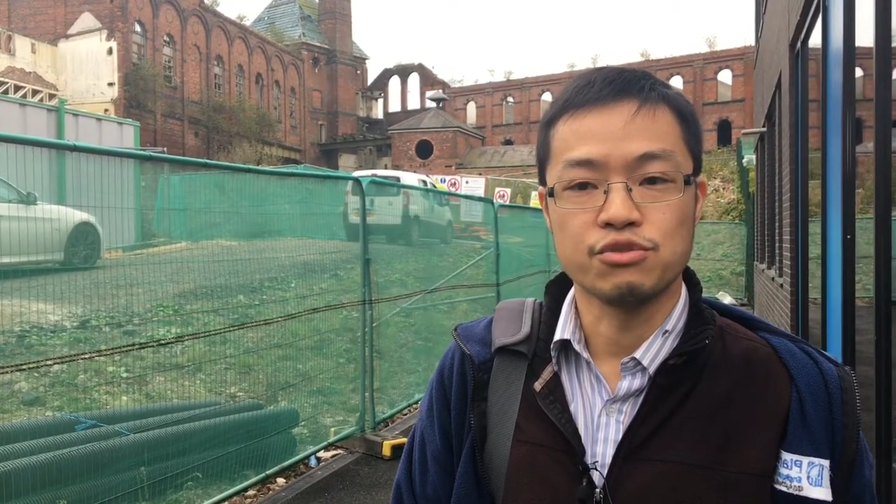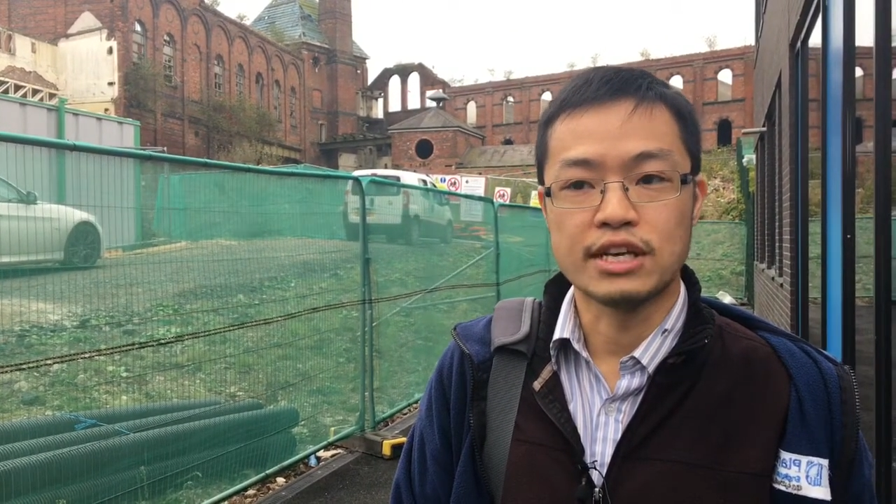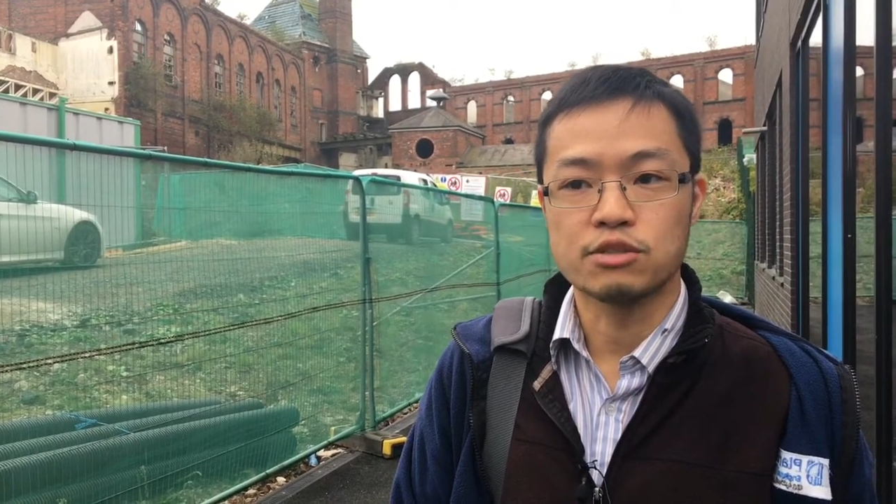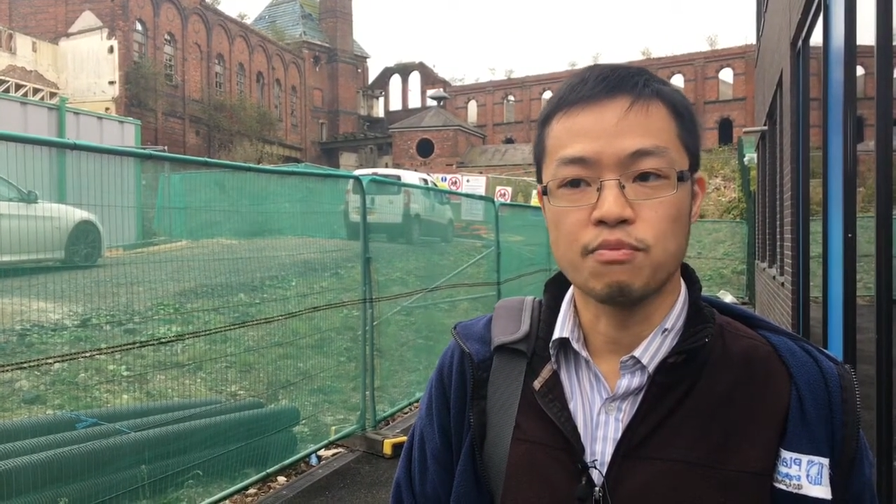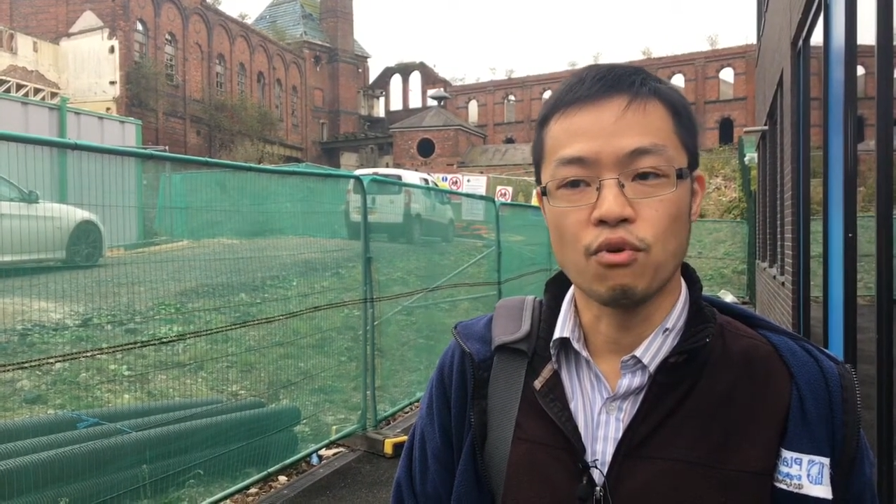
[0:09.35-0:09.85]
to
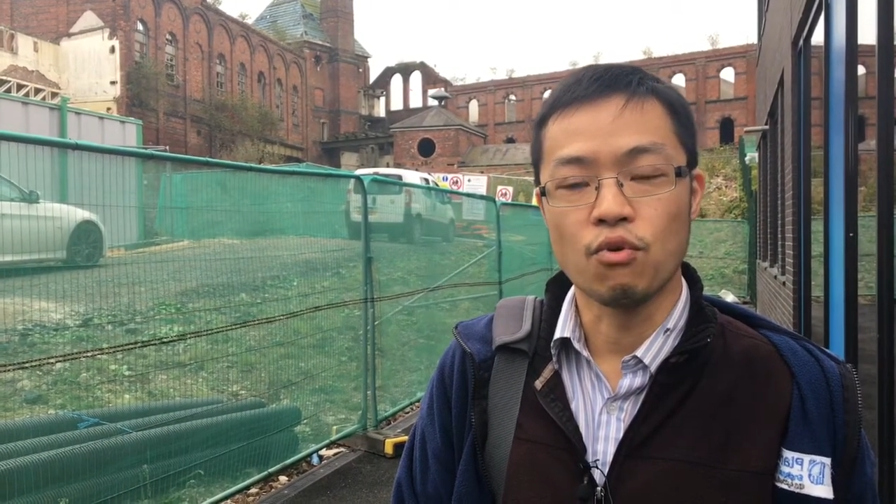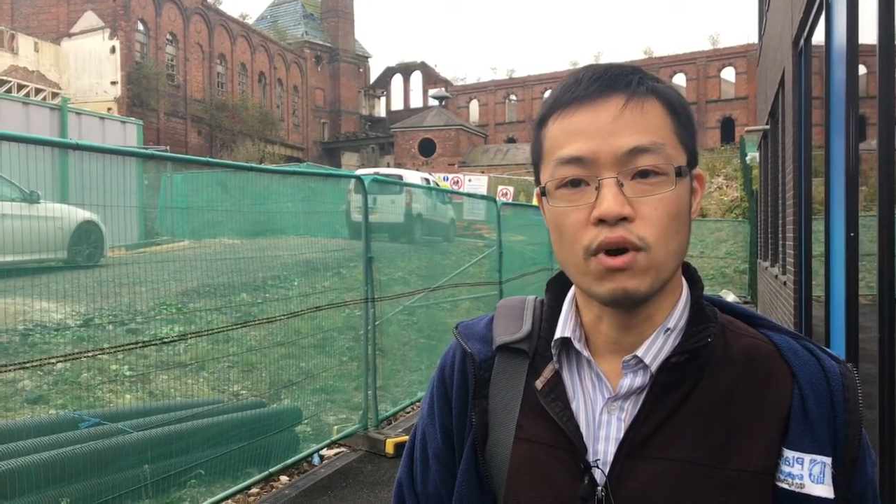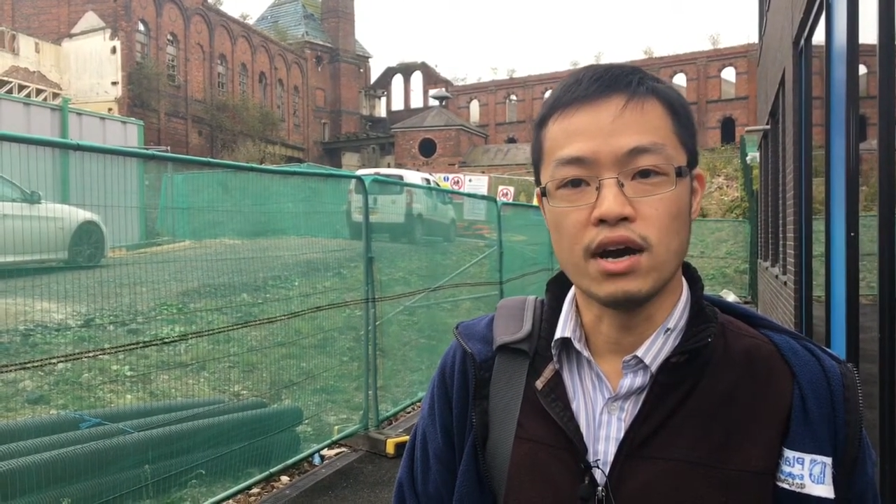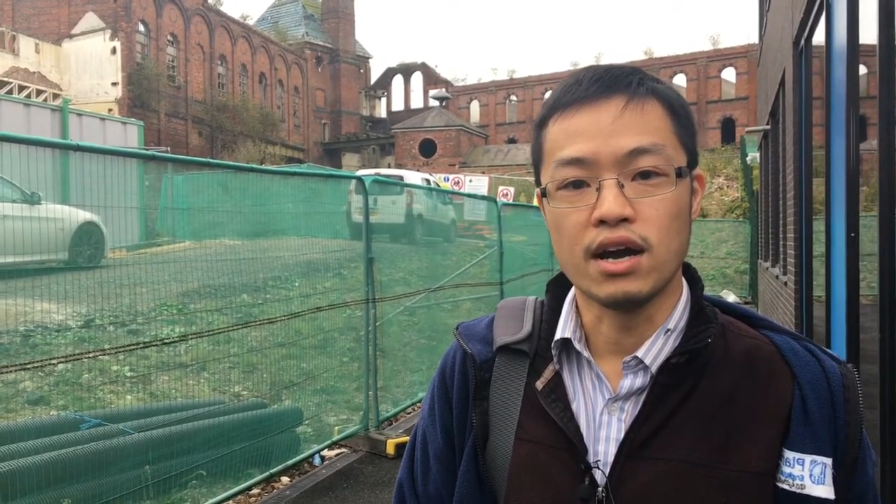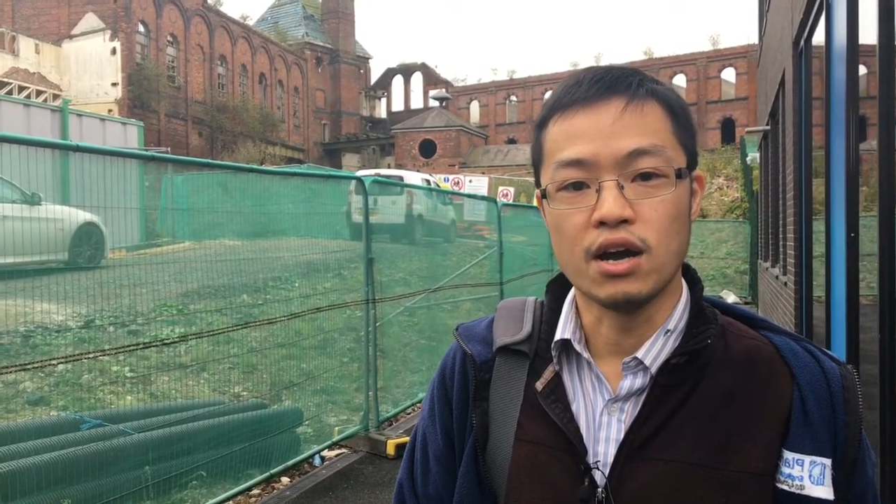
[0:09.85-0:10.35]

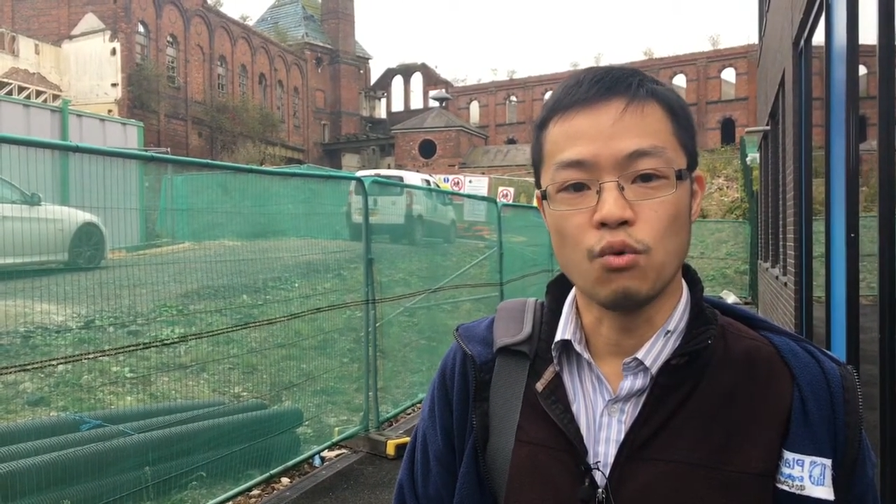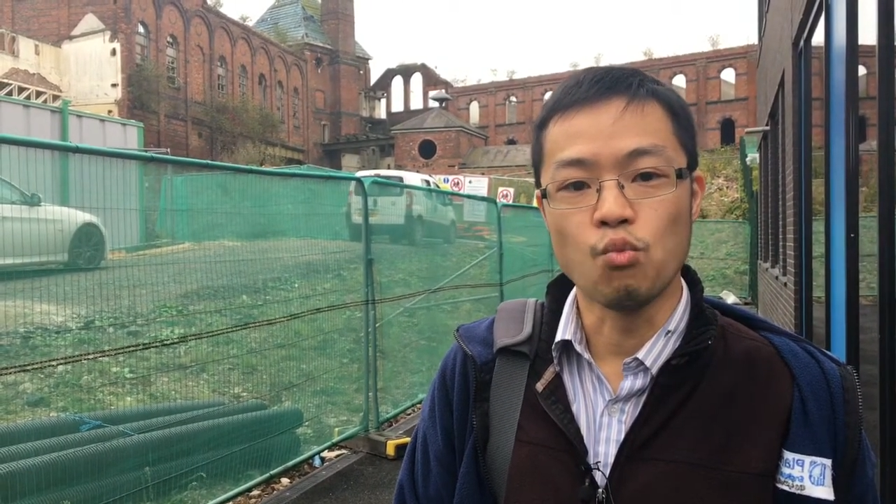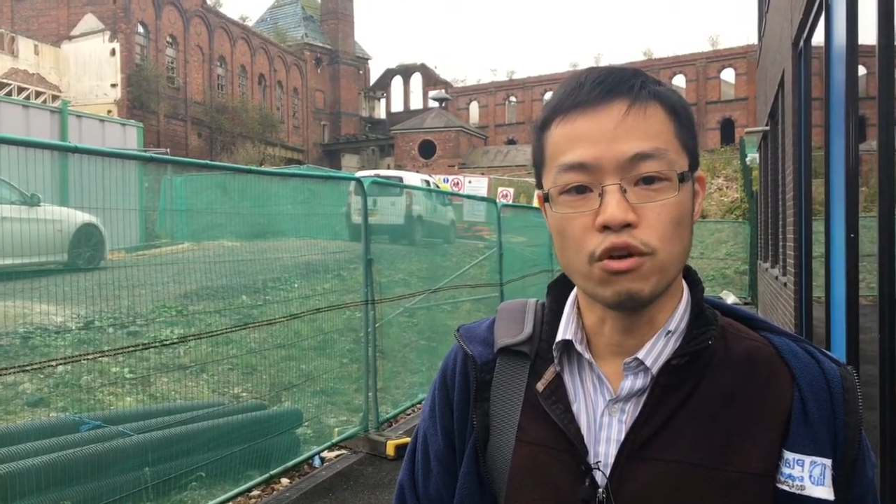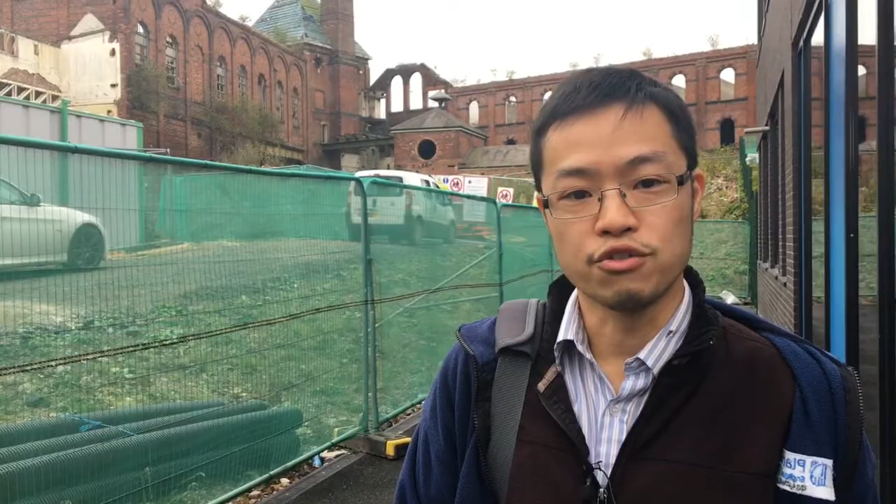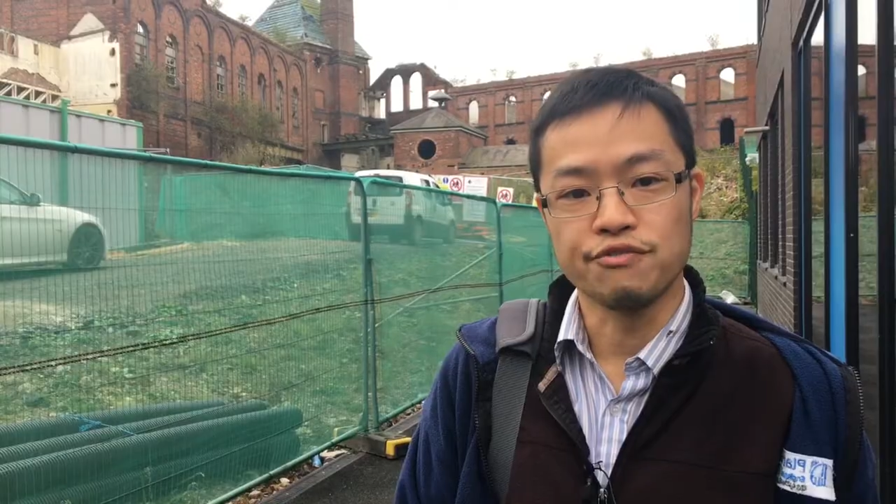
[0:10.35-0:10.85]
explore uh, what the